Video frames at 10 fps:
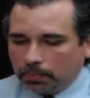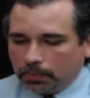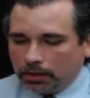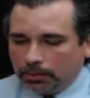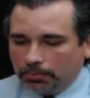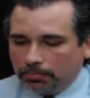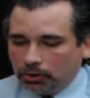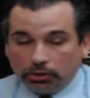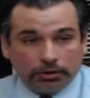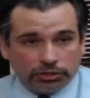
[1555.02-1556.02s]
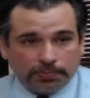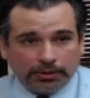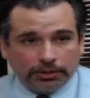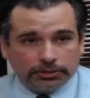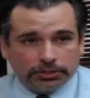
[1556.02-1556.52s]
her
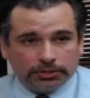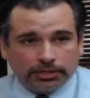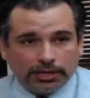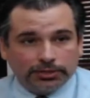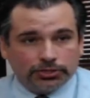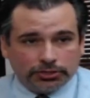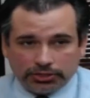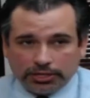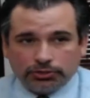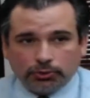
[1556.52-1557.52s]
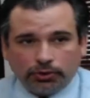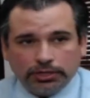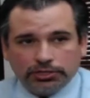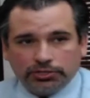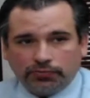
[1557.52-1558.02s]
experiences and success stories as
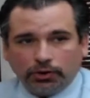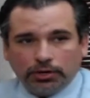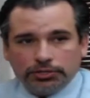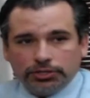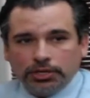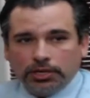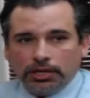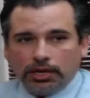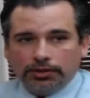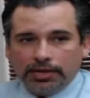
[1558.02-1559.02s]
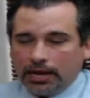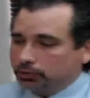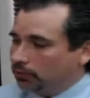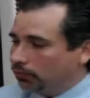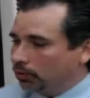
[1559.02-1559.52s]
far as the actual
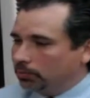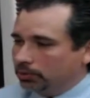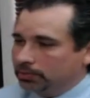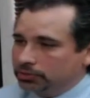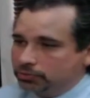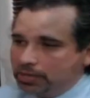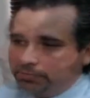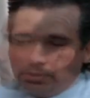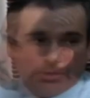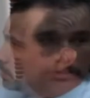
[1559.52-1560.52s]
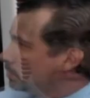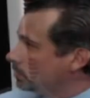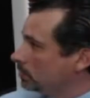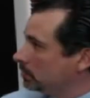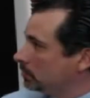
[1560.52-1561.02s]
formal administrative hearings.
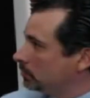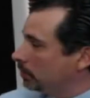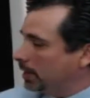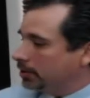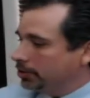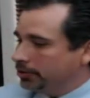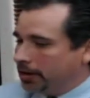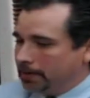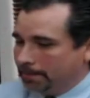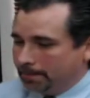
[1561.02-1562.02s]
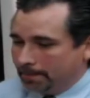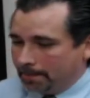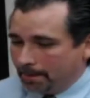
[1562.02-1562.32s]
Rebecca, are you there?